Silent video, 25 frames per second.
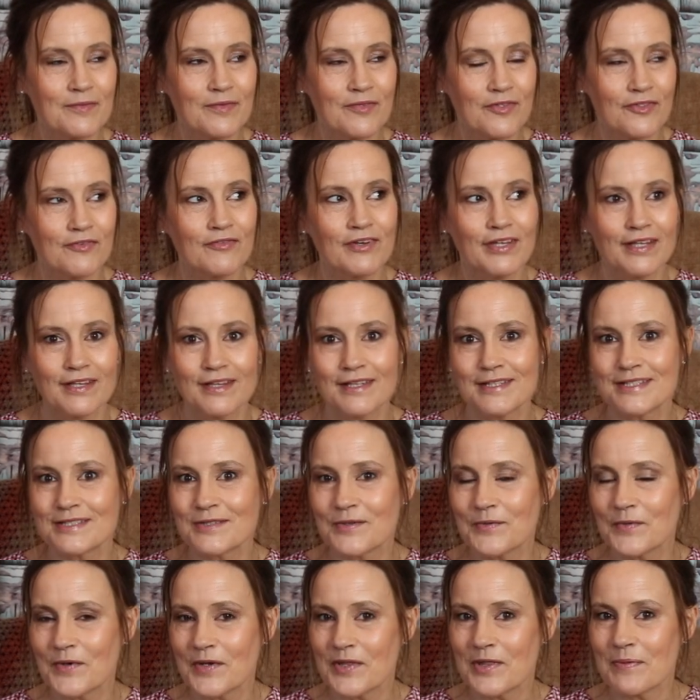thrilled
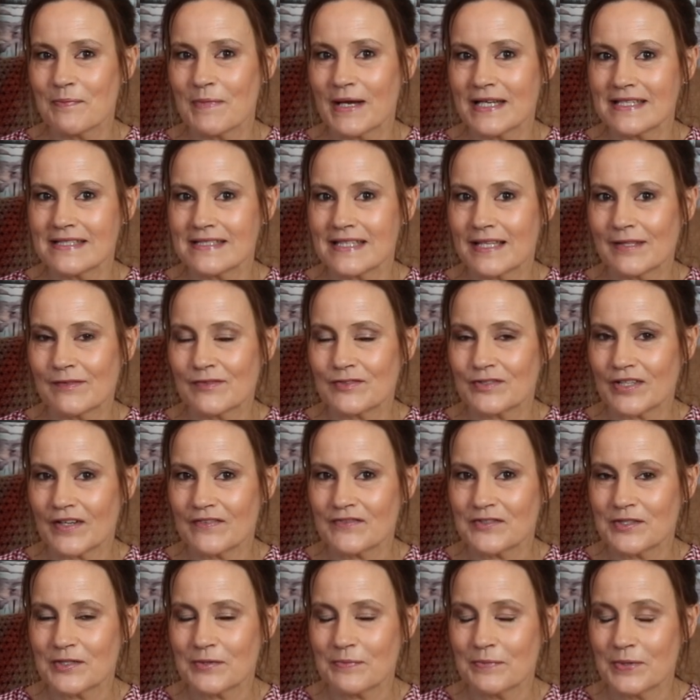with my
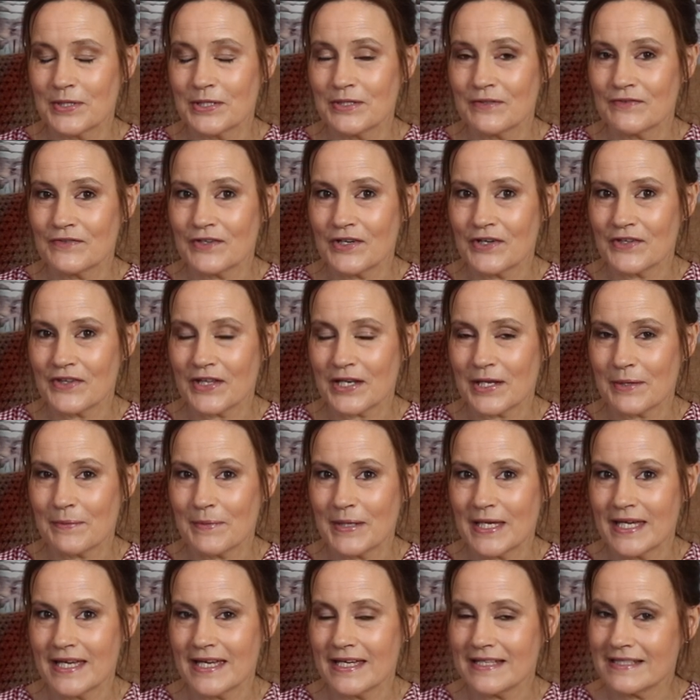self-drafted pinafore that I
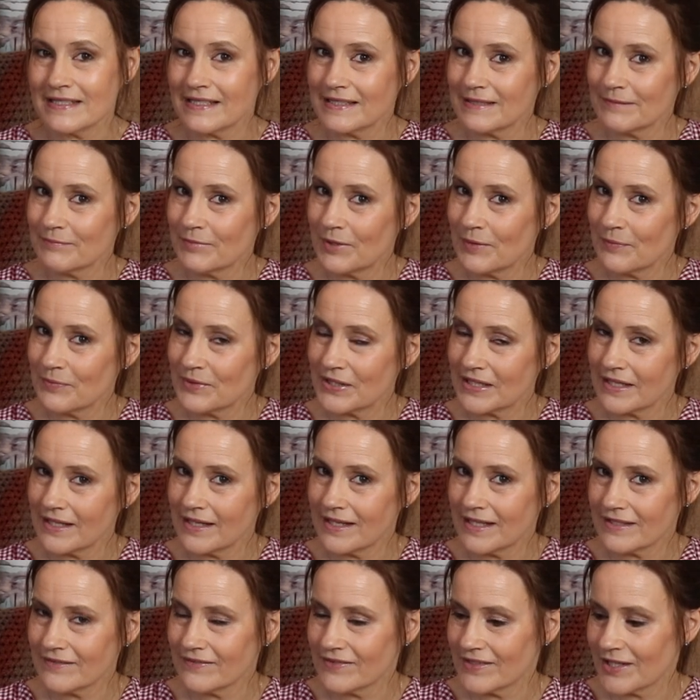made. I'll pop the
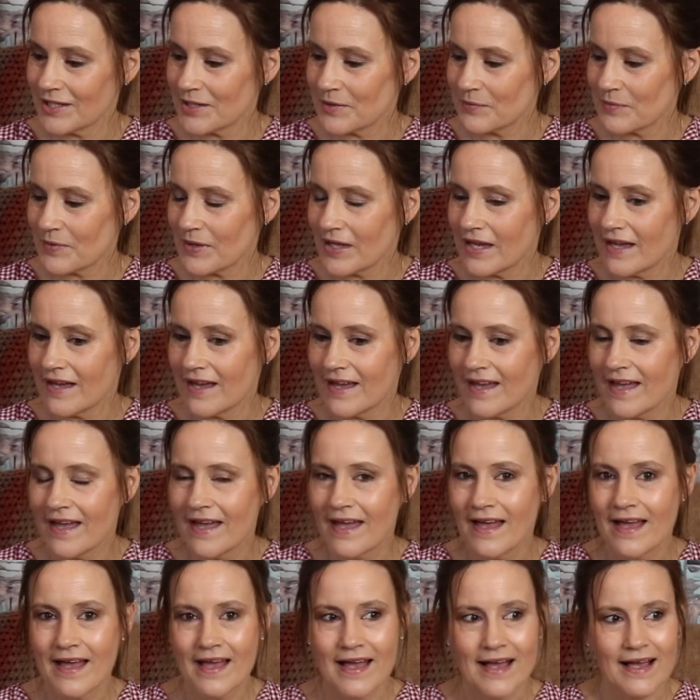card for that up there.
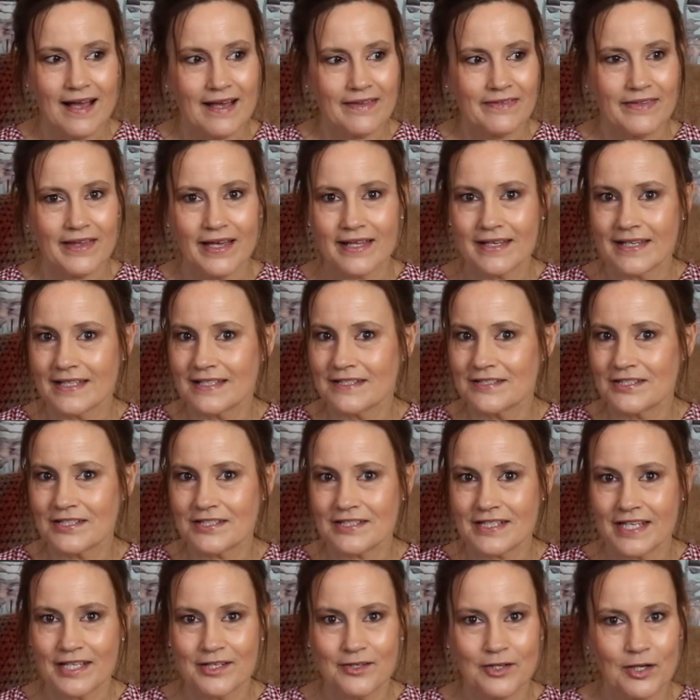That it's
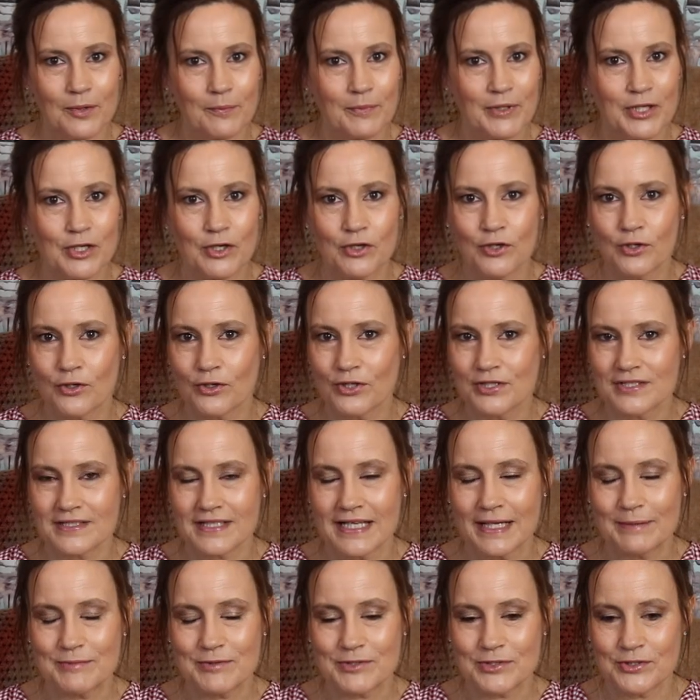just like got me hooked.
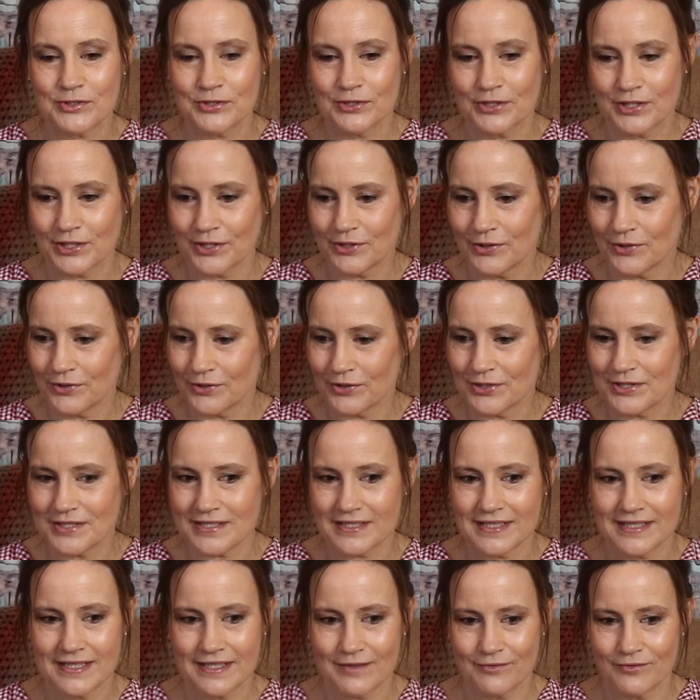I'm totally
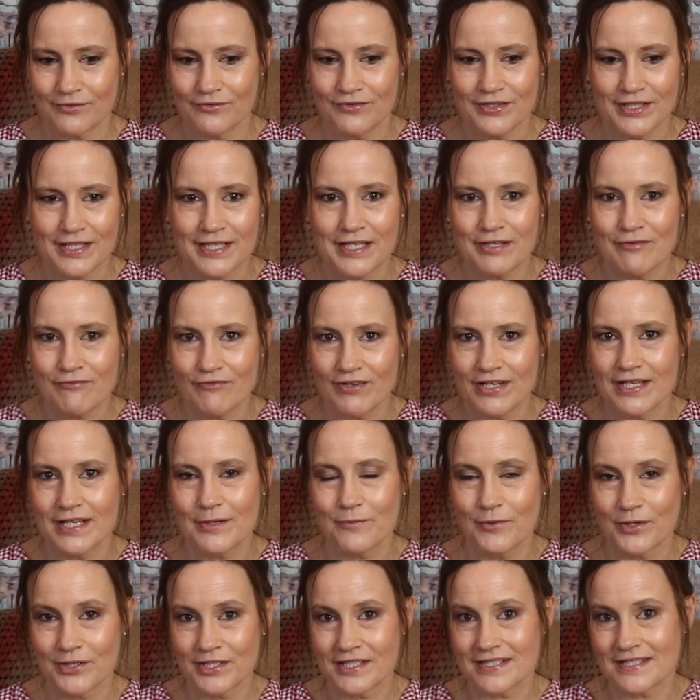hooked. I really, really
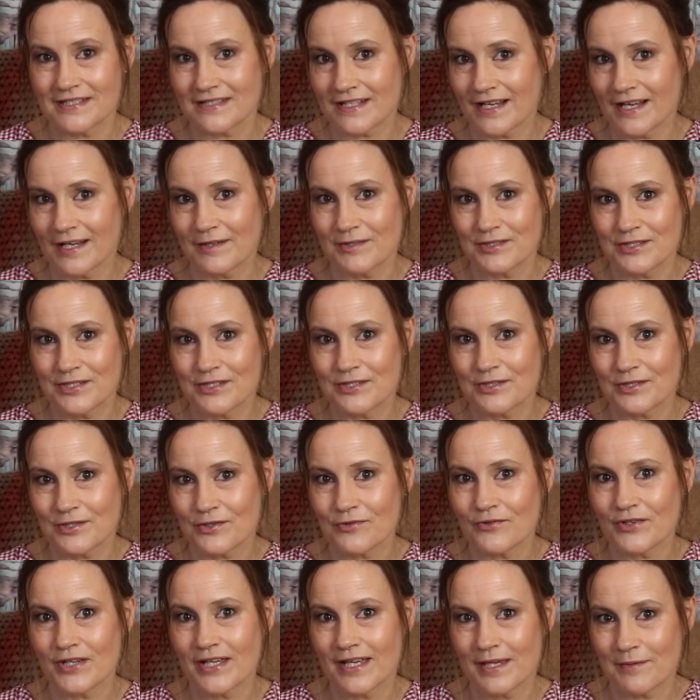want to start
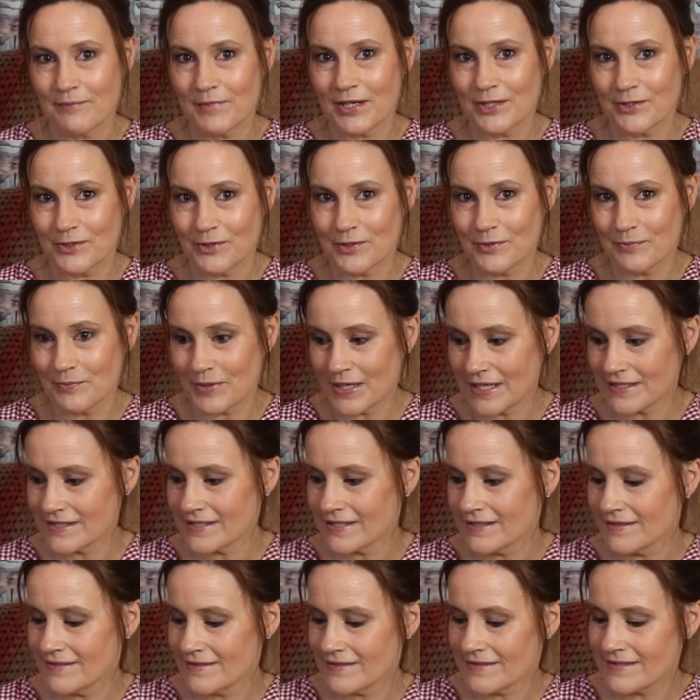creating my own
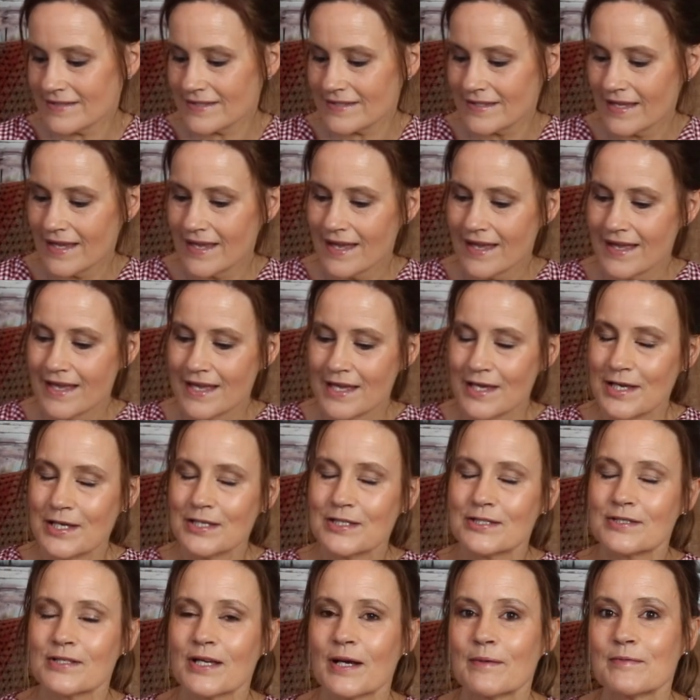patterns.
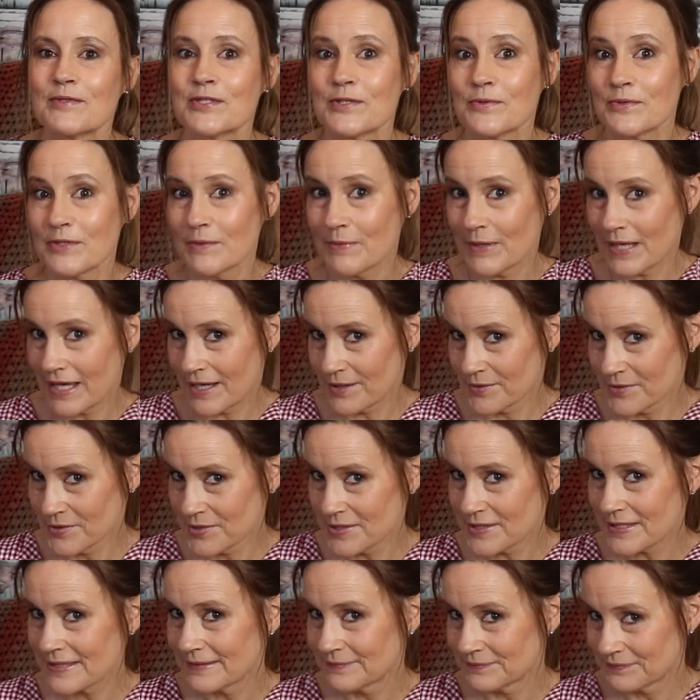So I'm doing a
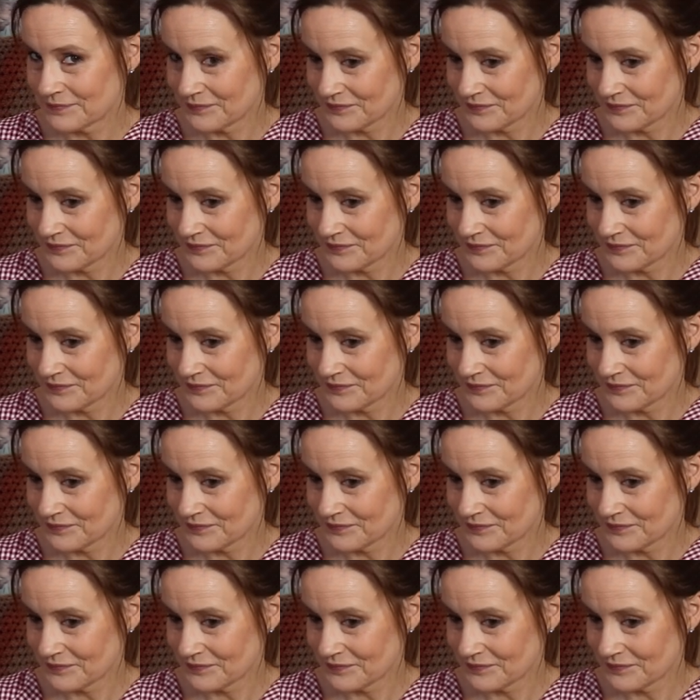blouse.